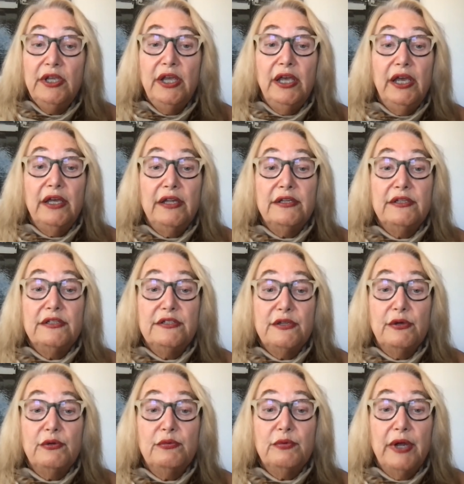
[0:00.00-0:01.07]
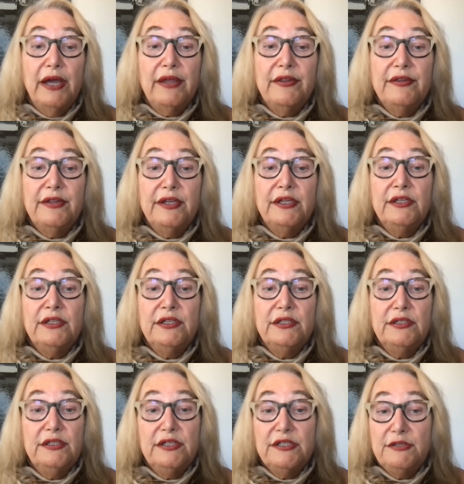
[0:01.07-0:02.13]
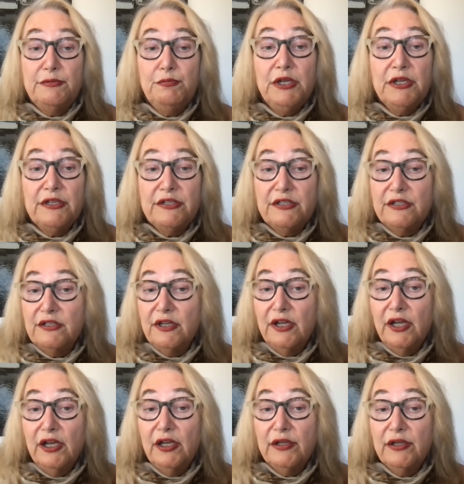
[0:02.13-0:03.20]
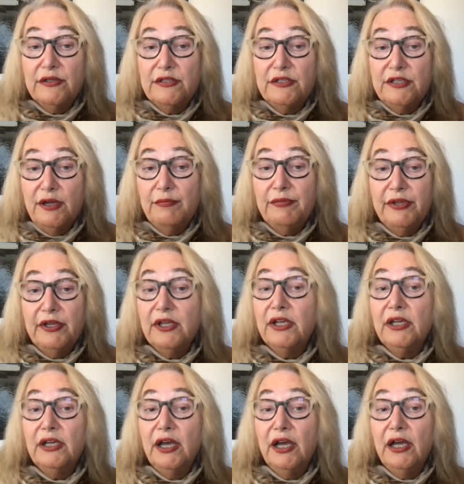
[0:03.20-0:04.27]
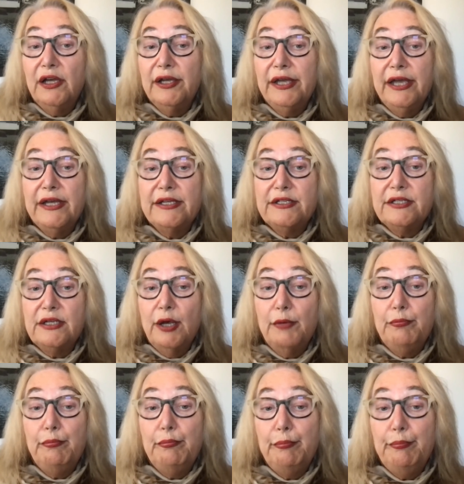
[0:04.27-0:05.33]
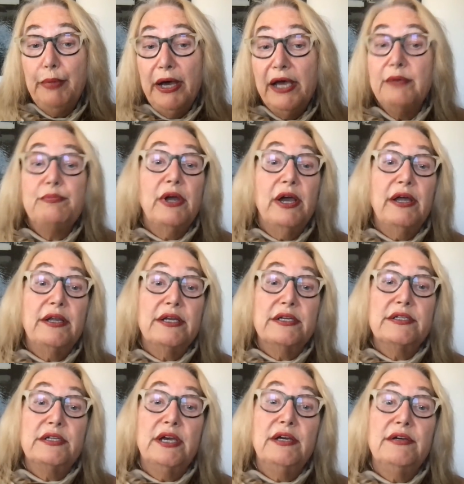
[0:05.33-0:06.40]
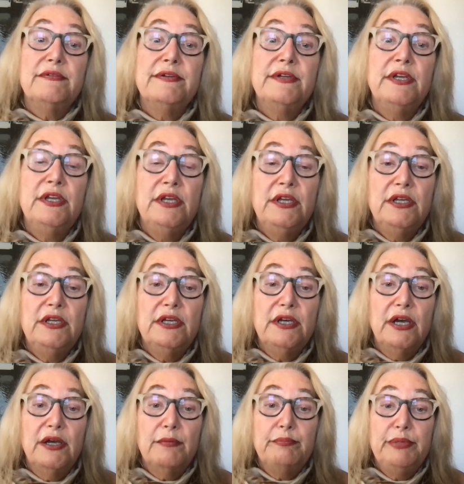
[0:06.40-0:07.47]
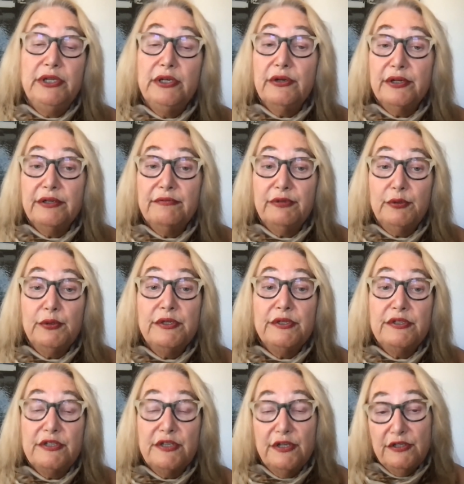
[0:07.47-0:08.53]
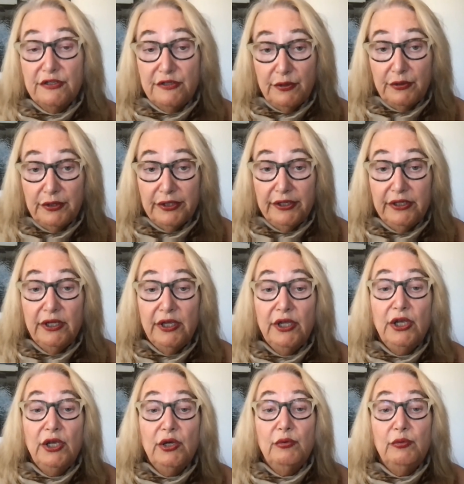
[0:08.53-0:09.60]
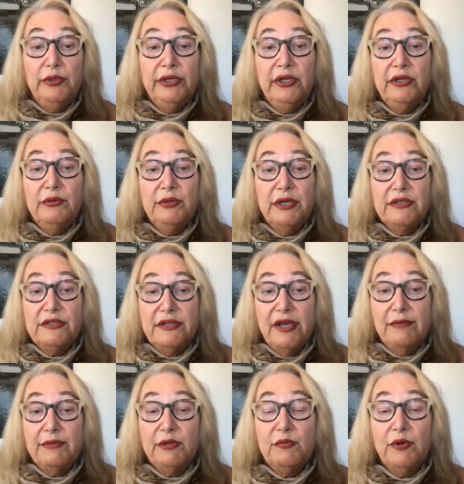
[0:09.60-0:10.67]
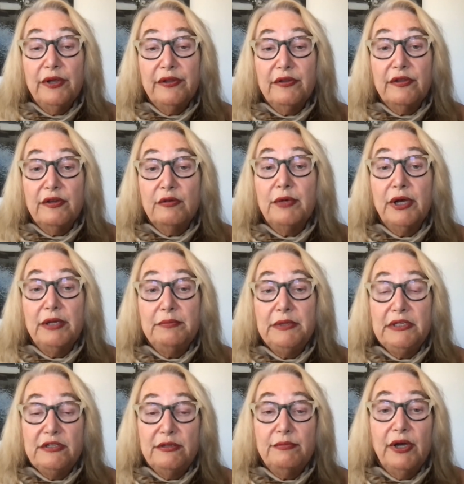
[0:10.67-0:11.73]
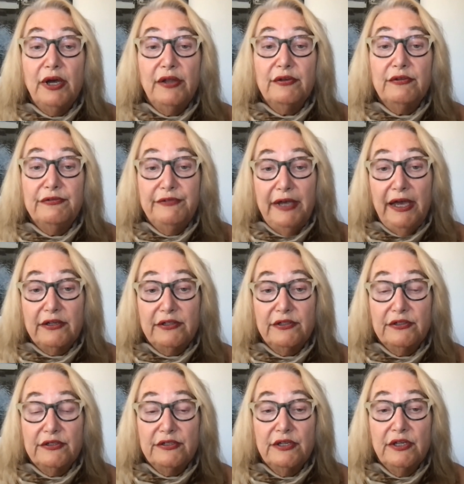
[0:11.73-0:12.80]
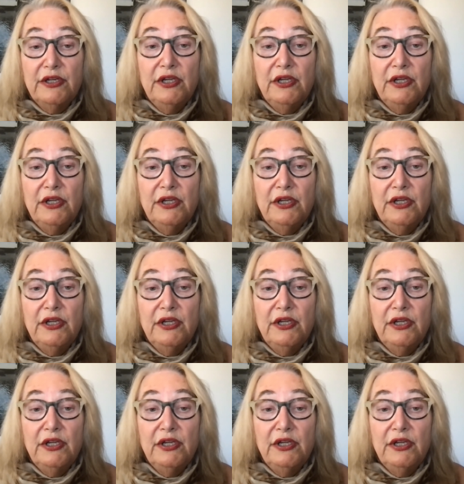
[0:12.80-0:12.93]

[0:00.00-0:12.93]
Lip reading: And so rather than dismiss something as a byproduct of peer influence solely, we need to examine whether there might be some other factors.